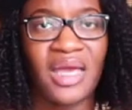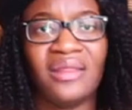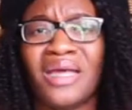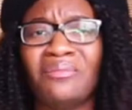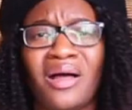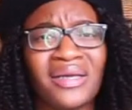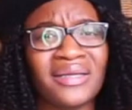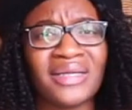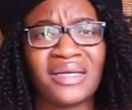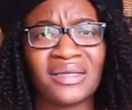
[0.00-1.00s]
And then Molly
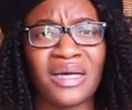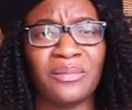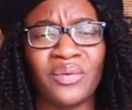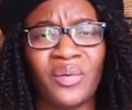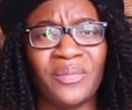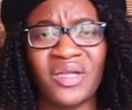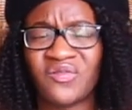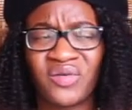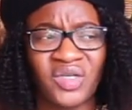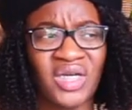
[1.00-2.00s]
decides to come pull
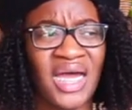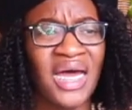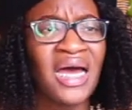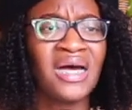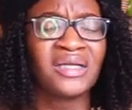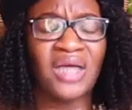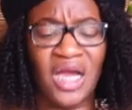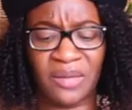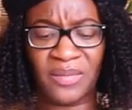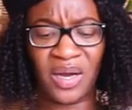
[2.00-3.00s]
Mitch for a chat,
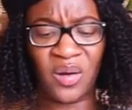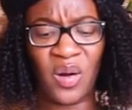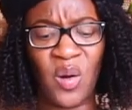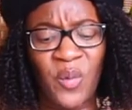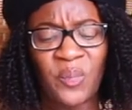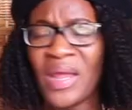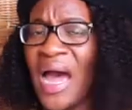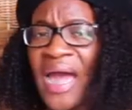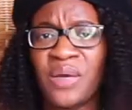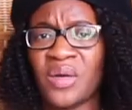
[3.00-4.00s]
talking about, oh,
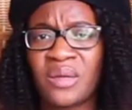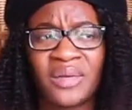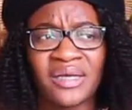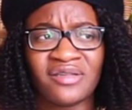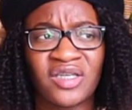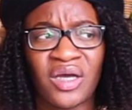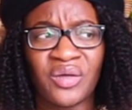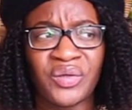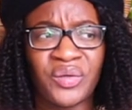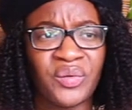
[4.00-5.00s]
I didn't want anybody else to
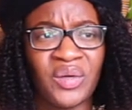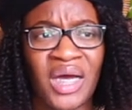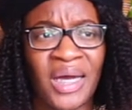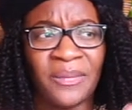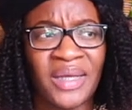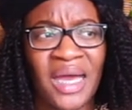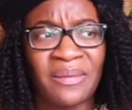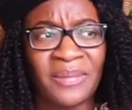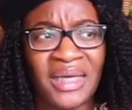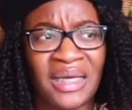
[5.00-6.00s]
tell you, but
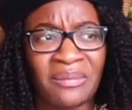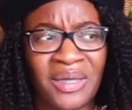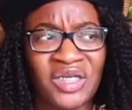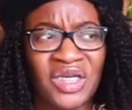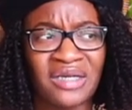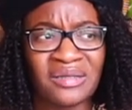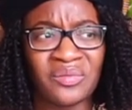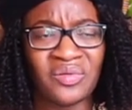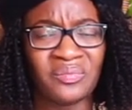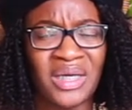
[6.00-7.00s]
yeah, me and Mitch
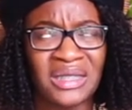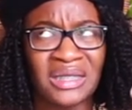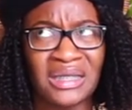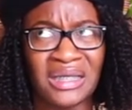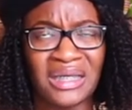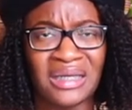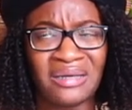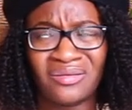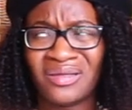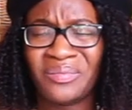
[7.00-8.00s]
kissing was basically good. And
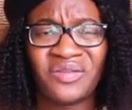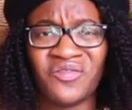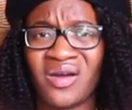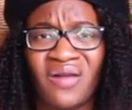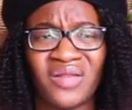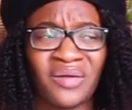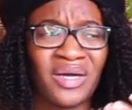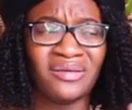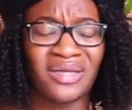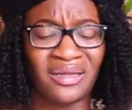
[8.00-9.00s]
I was just like, Mitch, fuck off. Like,
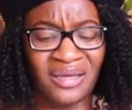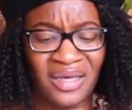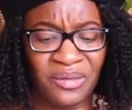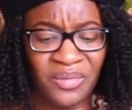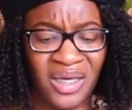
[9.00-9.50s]
why are you telling him?